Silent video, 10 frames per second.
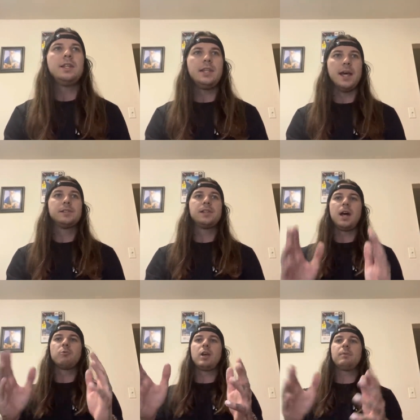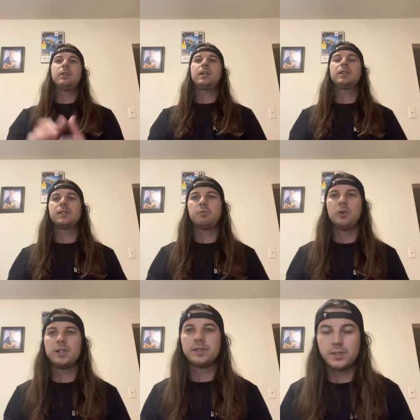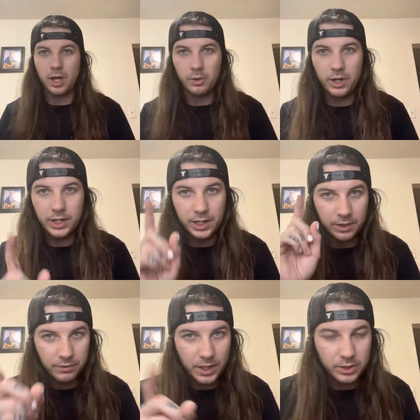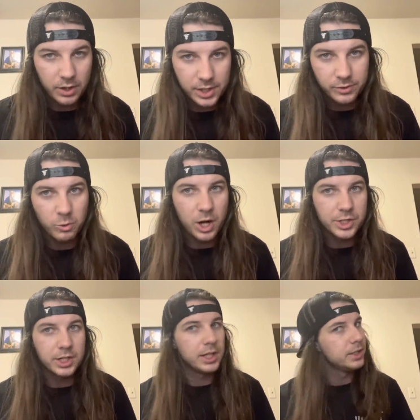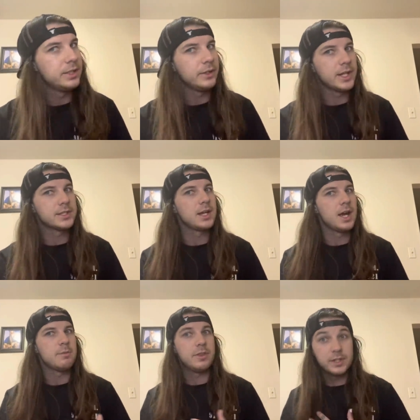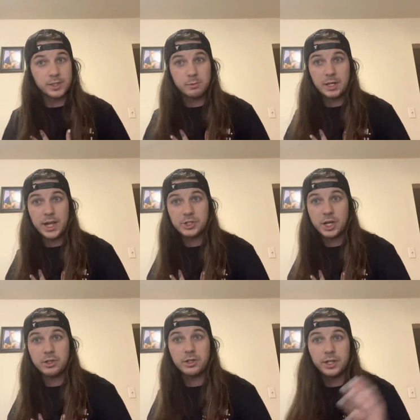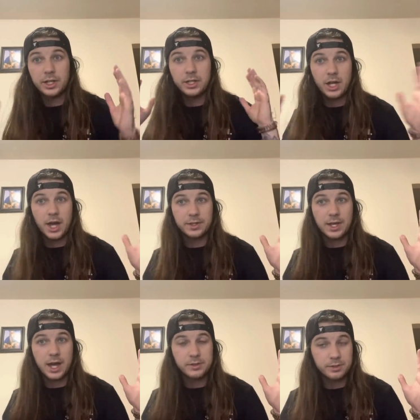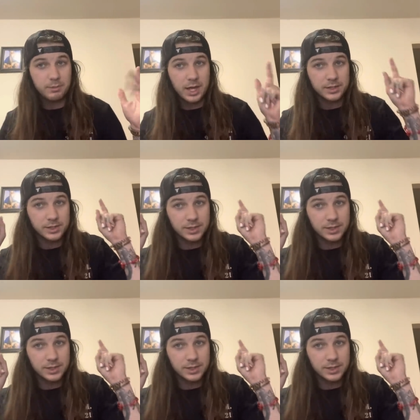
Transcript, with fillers: Yes, I'm rambling at this point. So again, thank you guys for watching. And until next time, this has been AJ Good, not at the House of Masks,